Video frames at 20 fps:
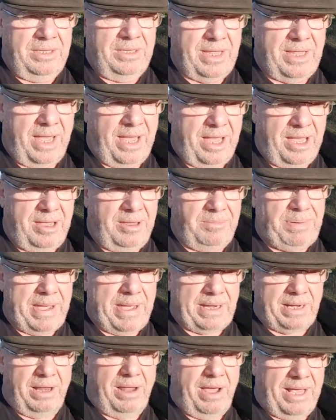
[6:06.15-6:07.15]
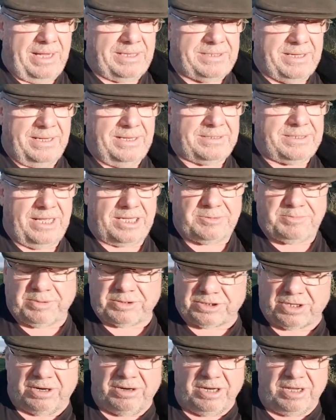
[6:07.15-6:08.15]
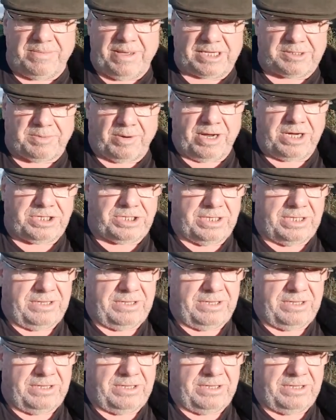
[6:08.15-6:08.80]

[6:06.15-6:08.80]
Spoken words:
their PEDL license, that's Petroleum Exploration